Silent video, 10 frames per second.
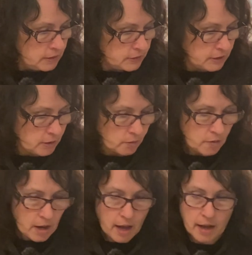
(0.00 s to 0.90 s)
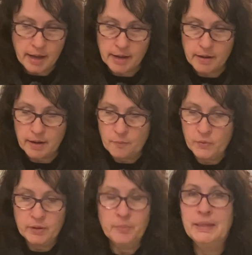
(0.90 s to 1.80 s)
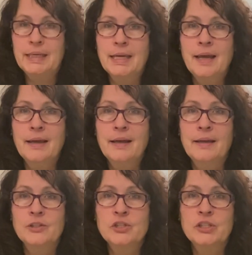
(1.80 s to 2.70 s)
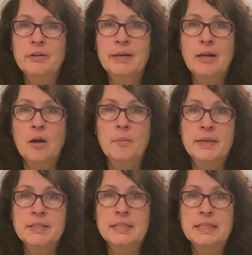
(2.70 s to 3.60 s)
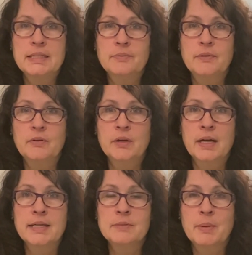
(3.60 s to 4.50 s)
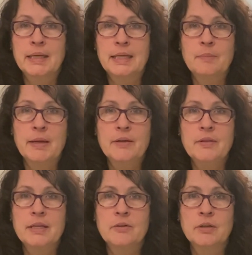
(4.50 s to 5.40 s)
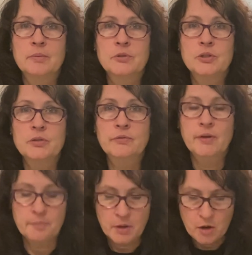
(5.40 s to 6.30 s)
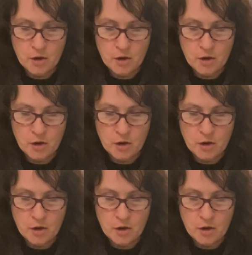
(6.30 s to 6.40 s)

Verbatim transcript: So I will be sharing all my seeds with you guys by email that you can choose from,